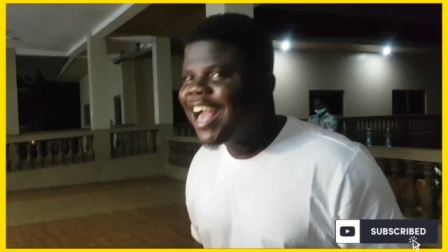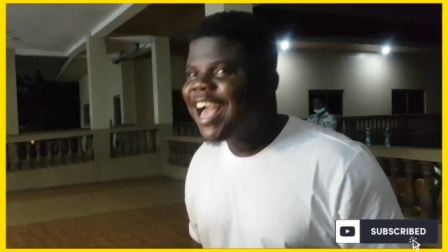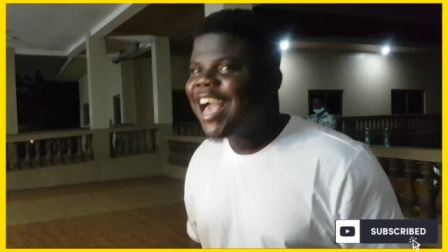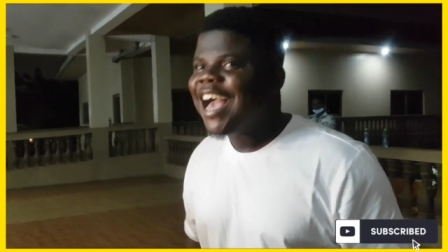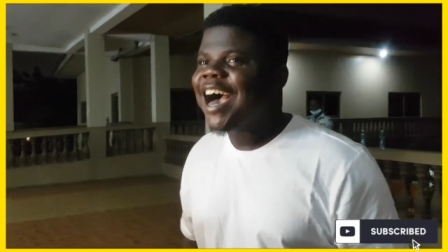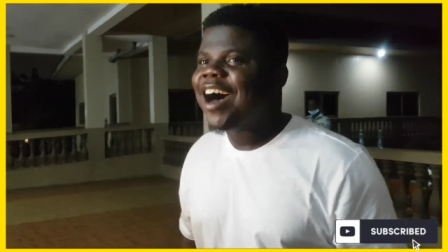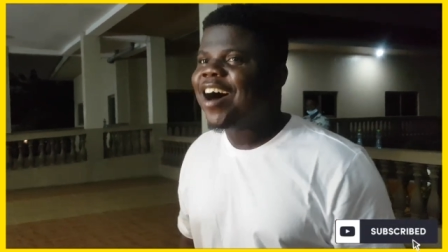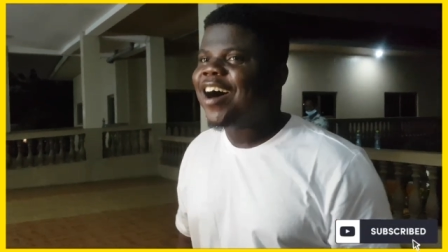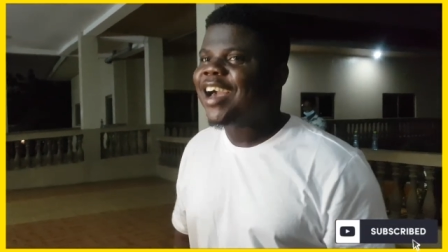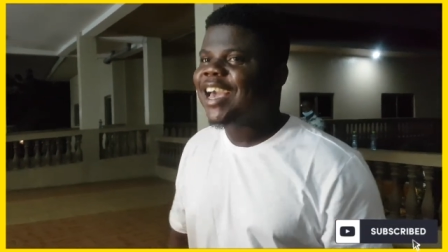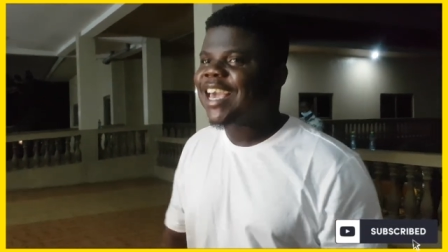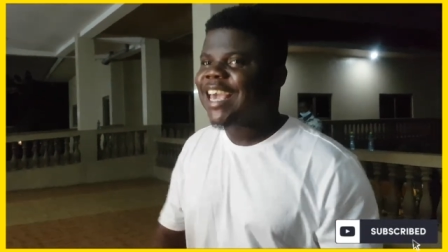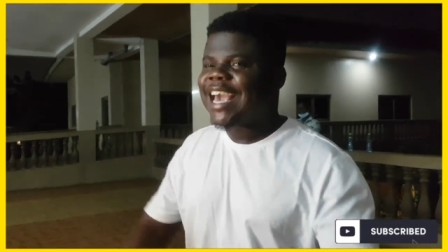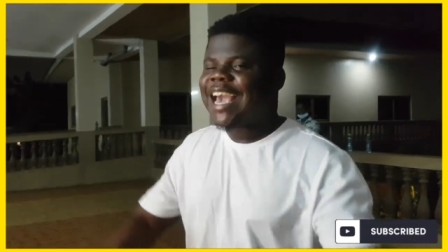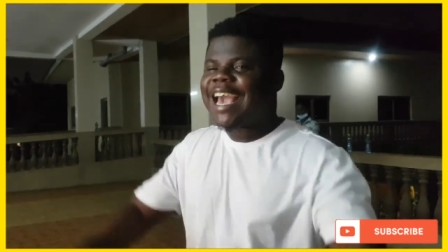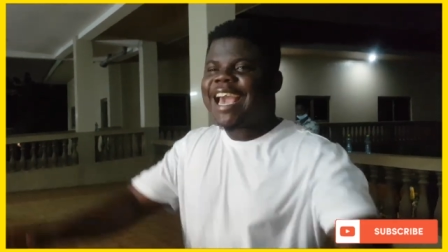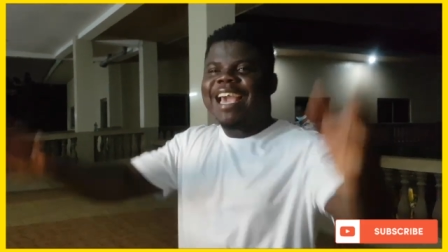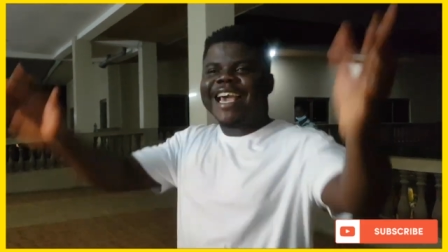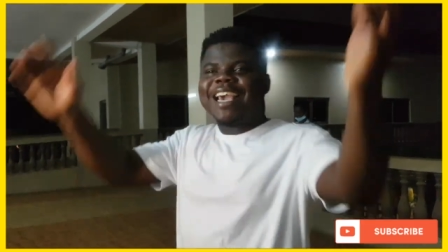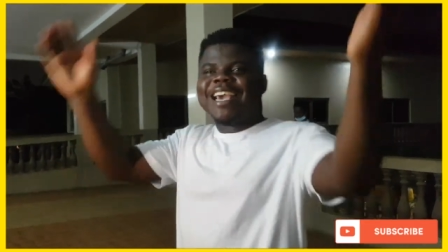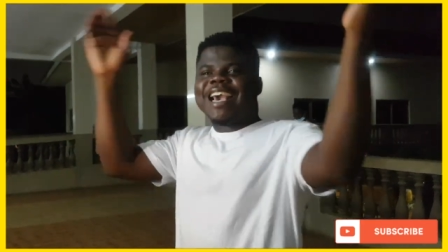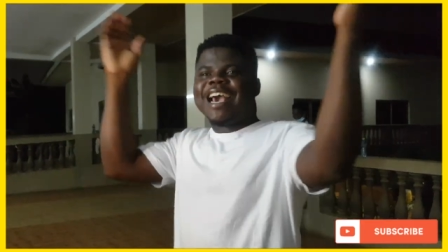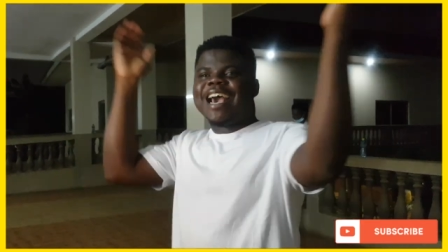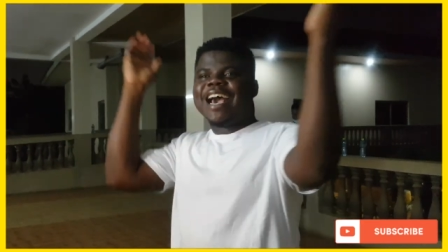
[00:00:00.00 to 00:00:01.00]

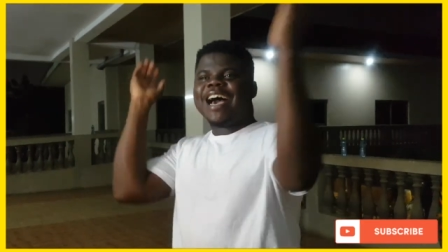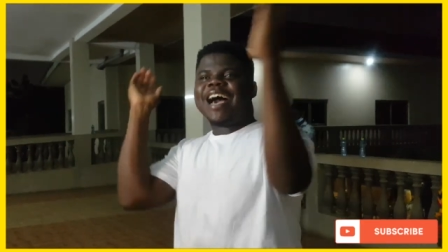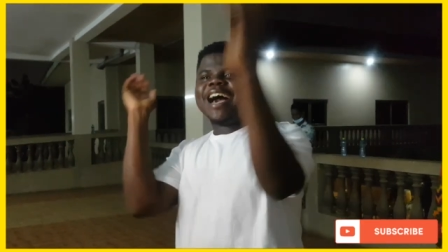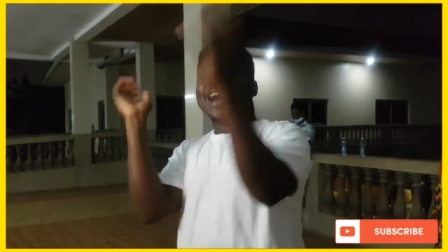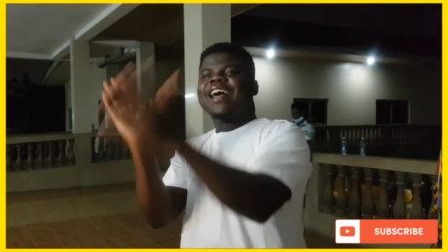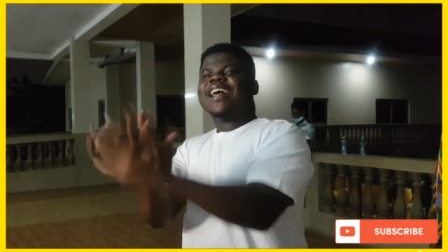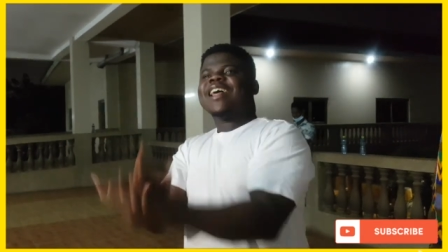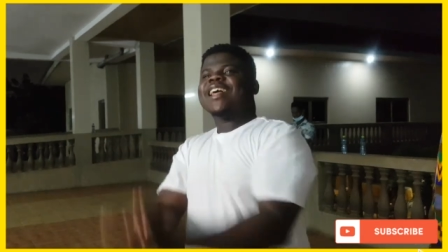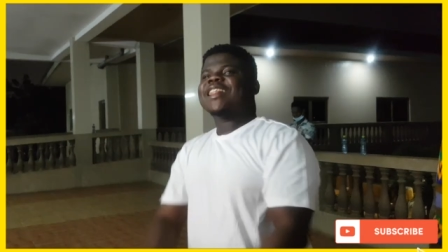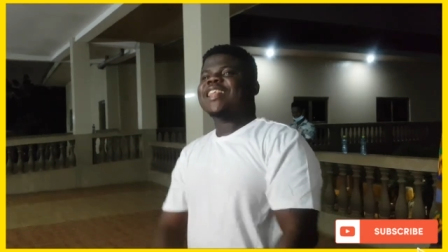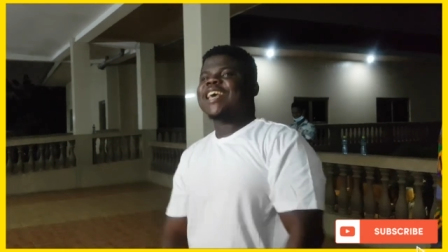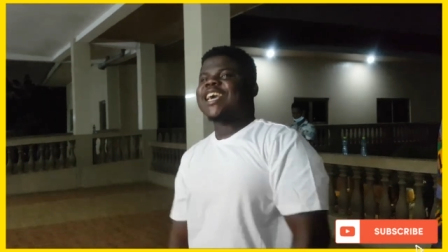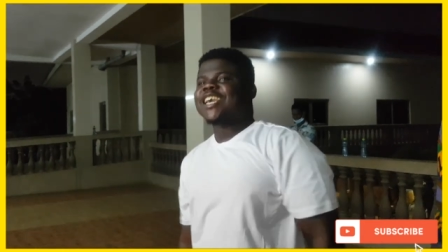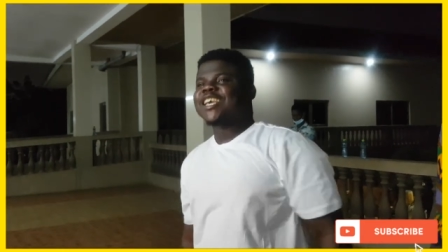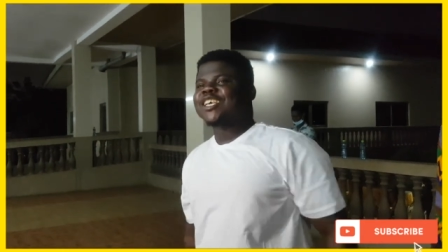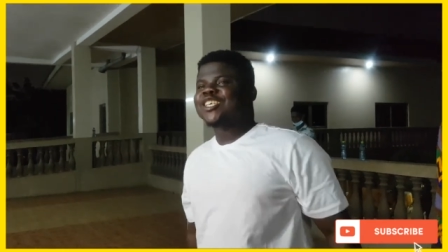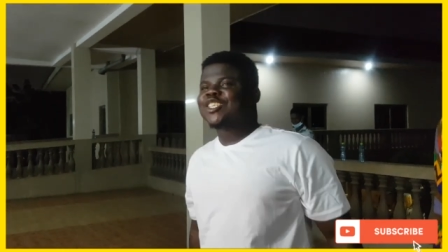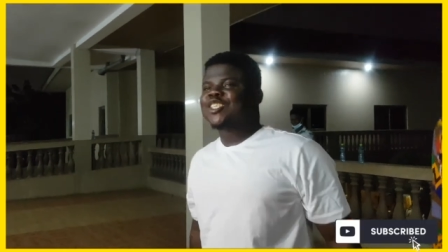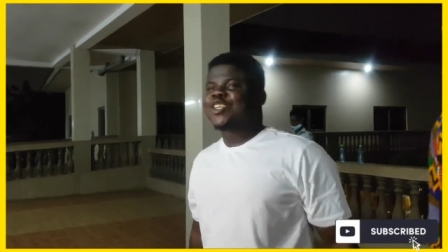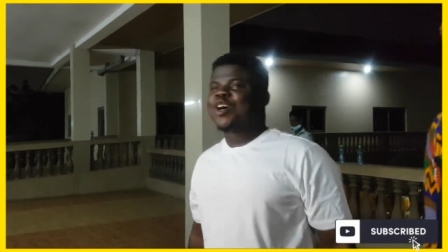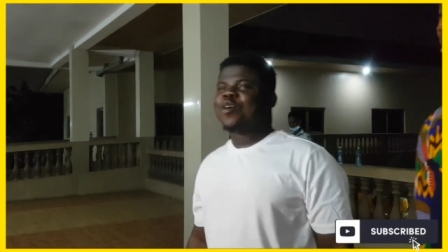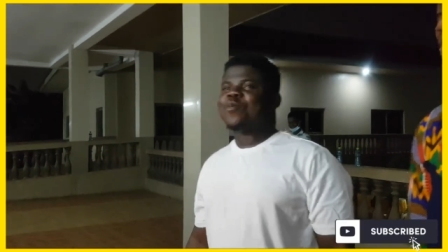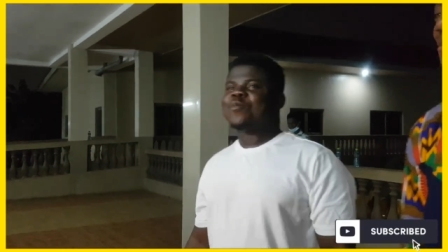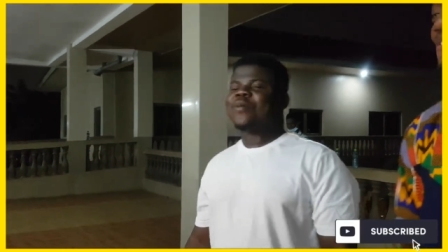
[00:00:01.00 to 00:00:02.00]
Okay, yeah. Thank you
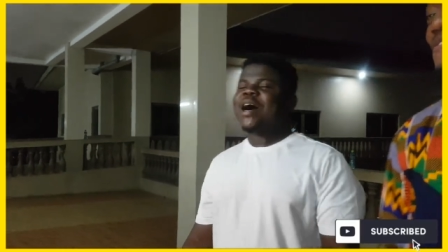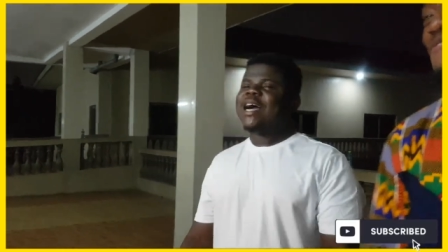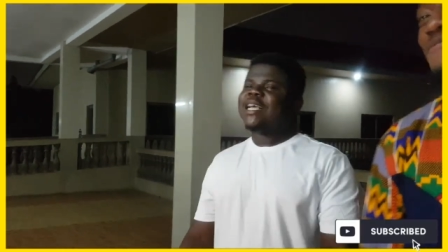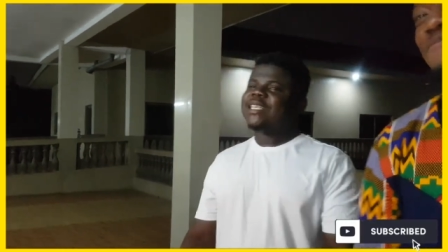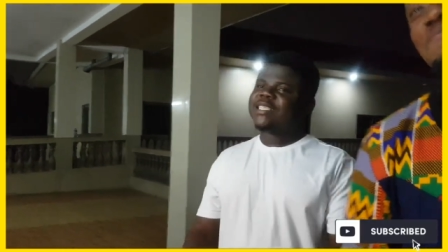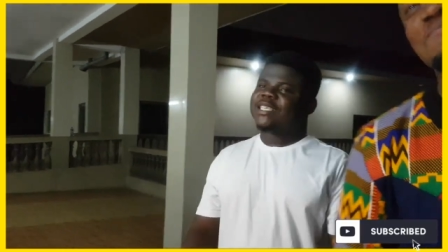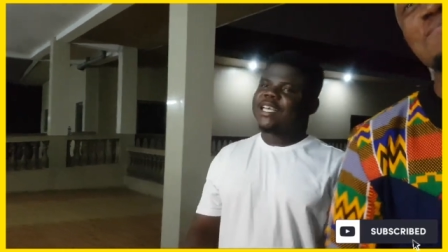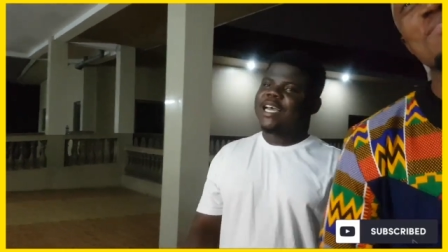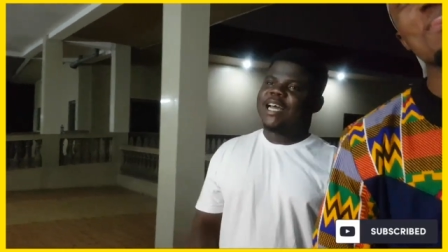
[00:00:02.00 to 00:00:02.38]
so much,